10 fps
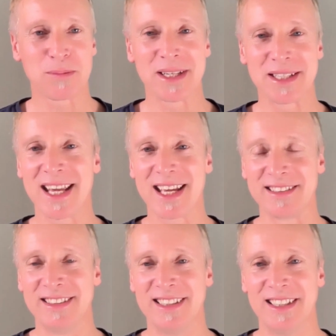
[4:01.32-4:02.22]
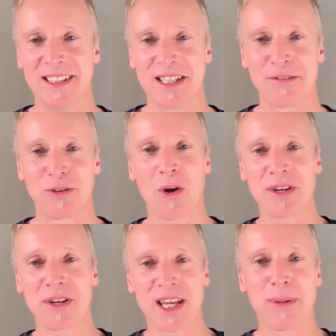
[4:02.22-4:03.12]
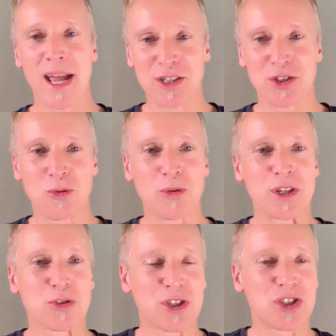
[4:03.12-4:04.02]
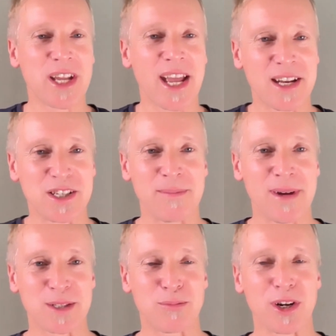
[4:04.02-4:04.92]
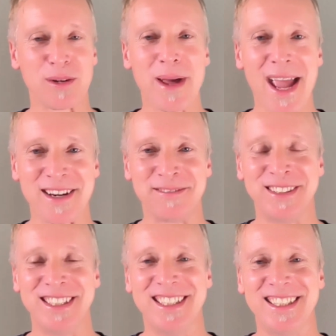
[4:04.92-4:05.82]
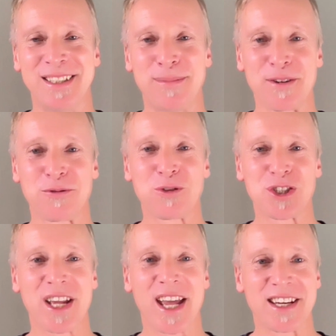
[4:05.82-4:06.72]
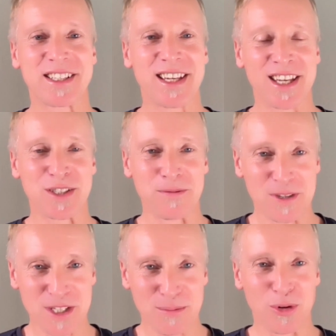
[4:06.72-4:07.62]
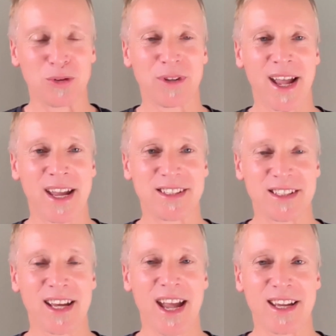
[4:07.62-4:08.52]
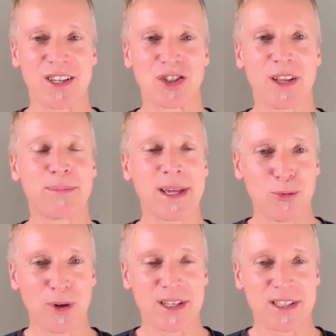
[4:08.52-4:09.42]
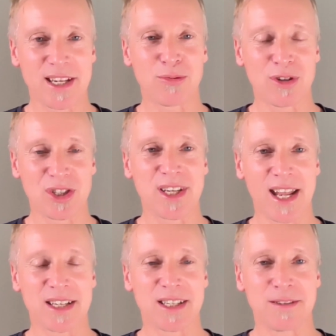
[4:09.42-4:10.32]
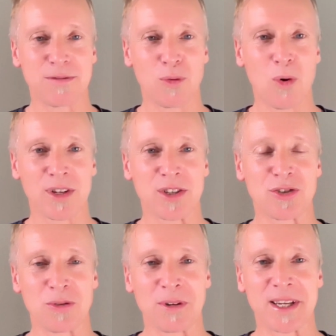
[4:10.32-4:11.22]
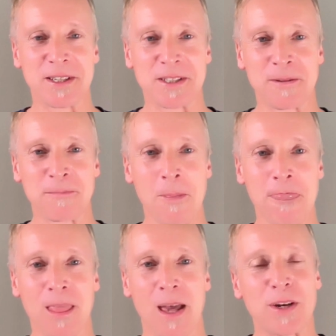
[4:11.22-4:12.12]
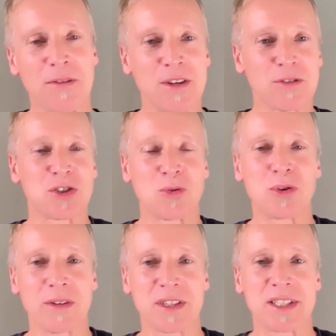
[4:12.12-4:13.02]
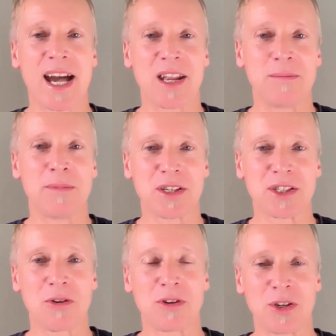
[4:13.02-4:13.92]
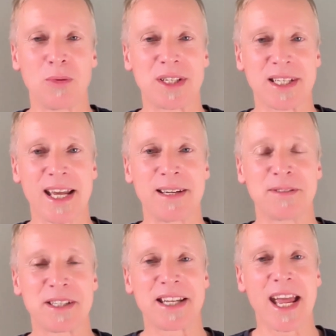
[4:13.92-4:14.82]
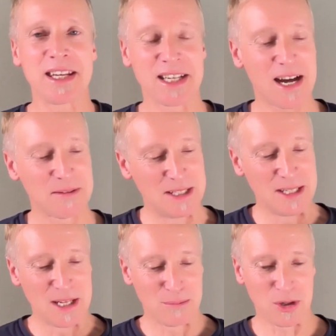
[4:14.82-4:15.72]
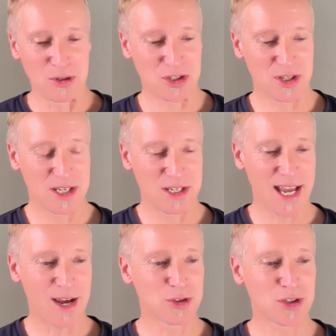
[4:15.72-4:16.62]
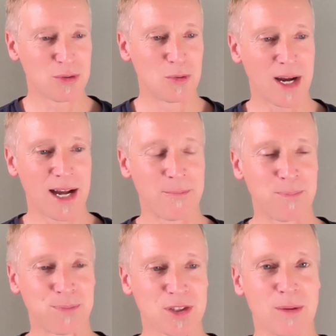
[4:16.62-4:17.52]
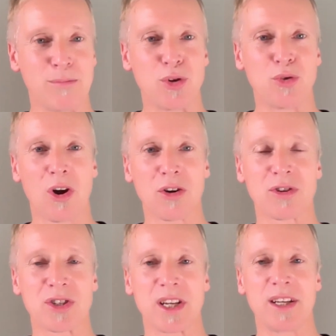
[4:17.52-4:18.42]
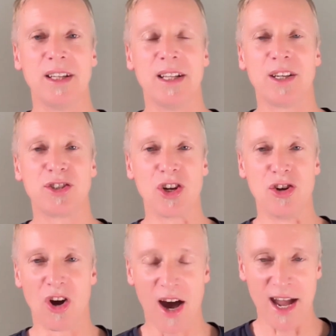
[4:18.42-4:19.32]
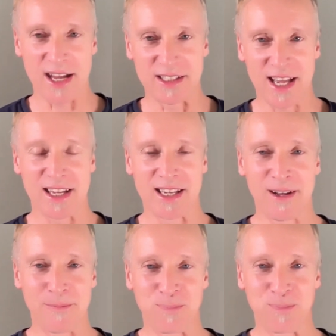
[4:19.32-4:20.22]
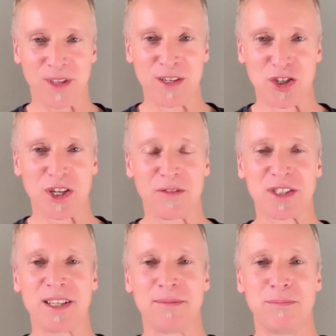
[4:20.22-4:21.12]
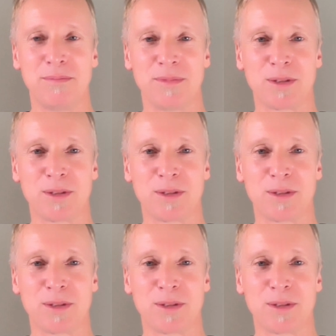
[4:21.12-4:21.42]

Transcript: must be dead. If you only hear bad stories, Christianity must bring bad. But if Christianity is visible and engaged, then people get to see Christianity for what it truly is. I mean, I think the story of a town in Minnesota, USA stands out because the council, some bureaucracy, denied a nativity